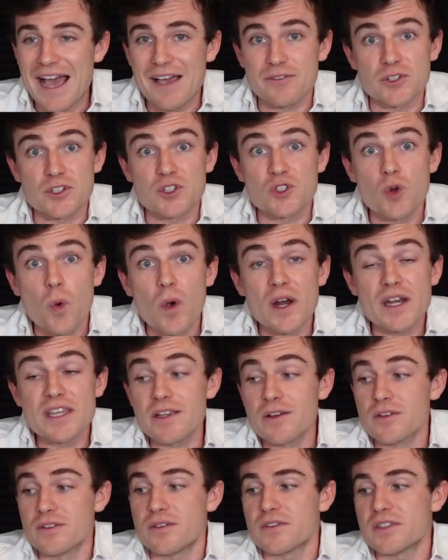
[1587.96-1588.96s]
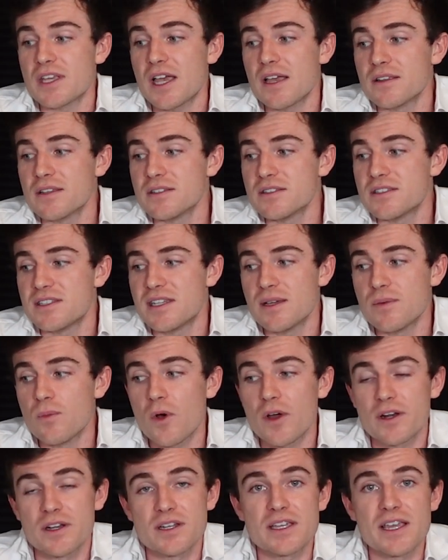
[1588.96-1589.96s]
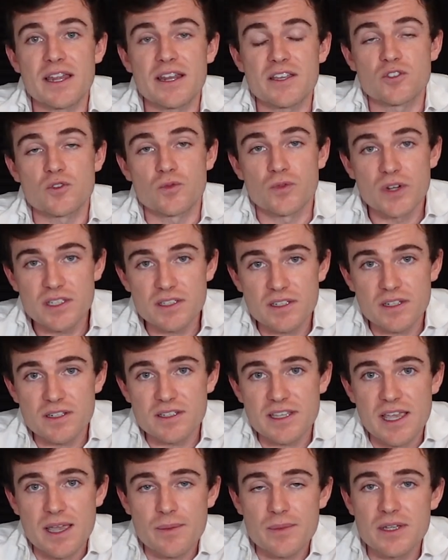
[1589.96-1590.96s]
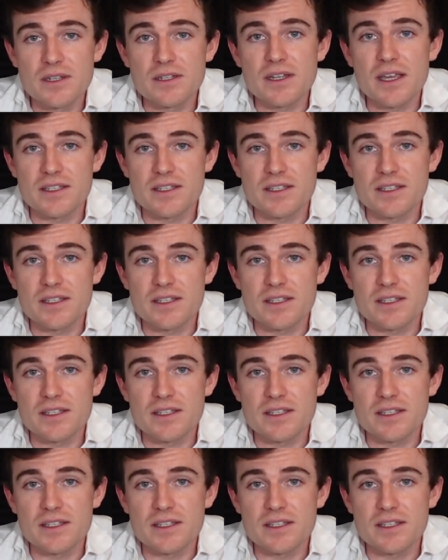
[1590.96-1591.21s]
After 20 years of silence, Tim wanted to get his wrist examined